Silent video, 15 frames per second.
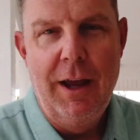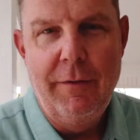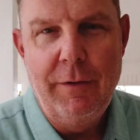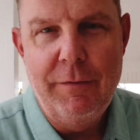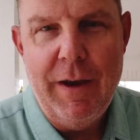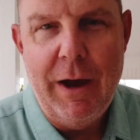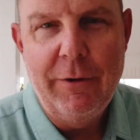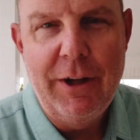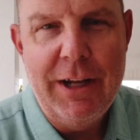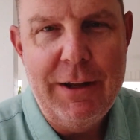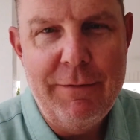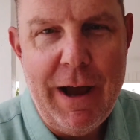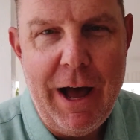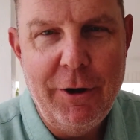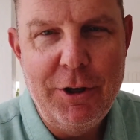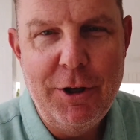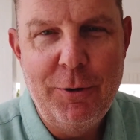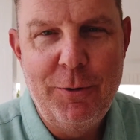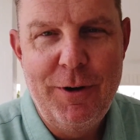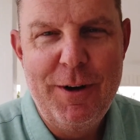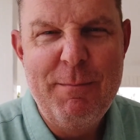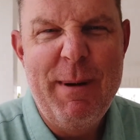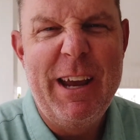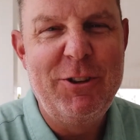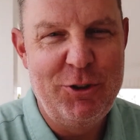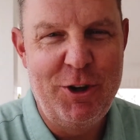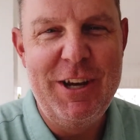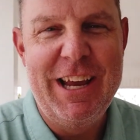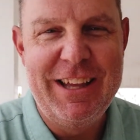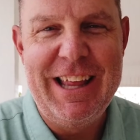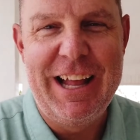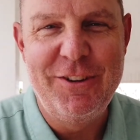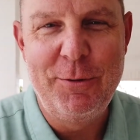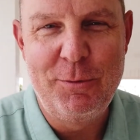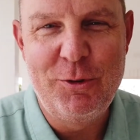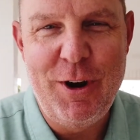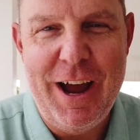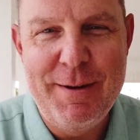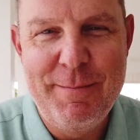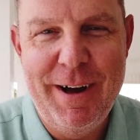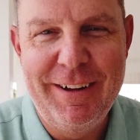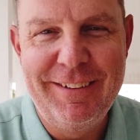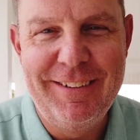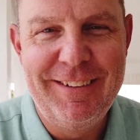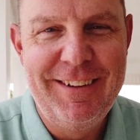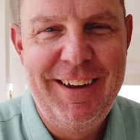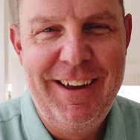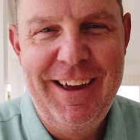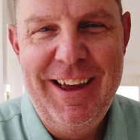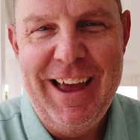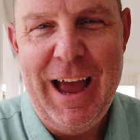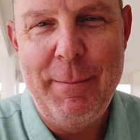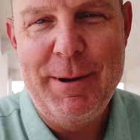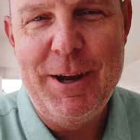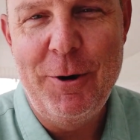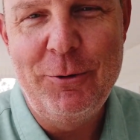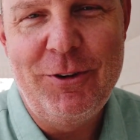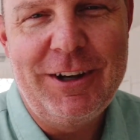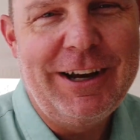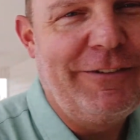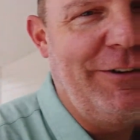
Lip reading: if you found any value, make sure you hit that subscribe button. Happy hosting,